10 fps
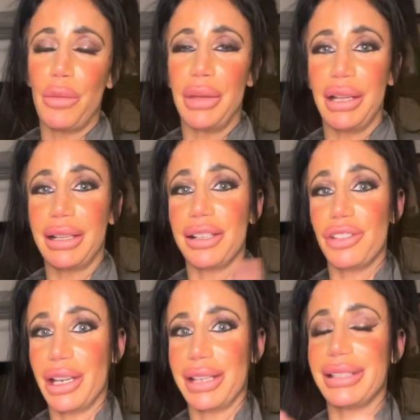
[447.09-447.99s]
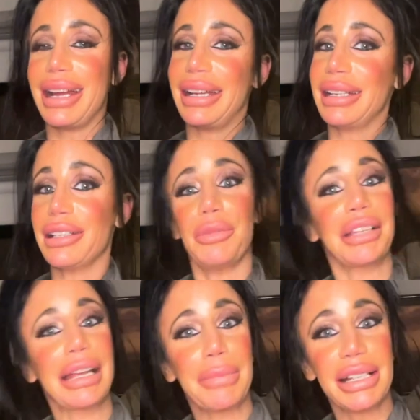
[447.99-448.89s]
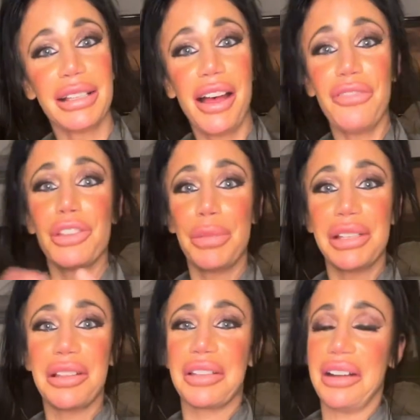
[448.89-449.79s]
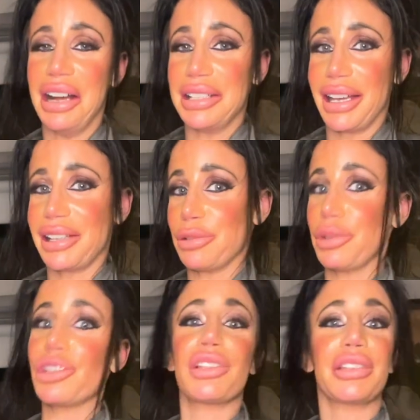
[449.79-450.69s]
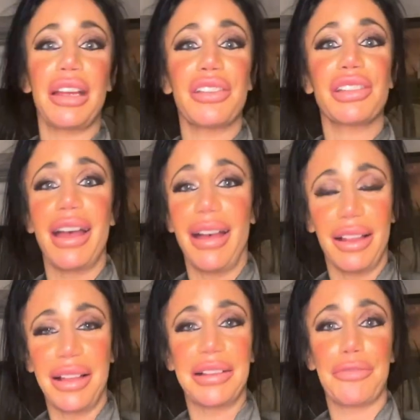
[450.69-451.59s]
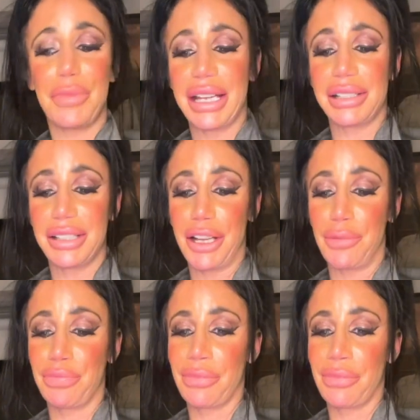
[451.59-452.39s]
being that genociding someone like myself depends on the context, which just scares the hell out of me. So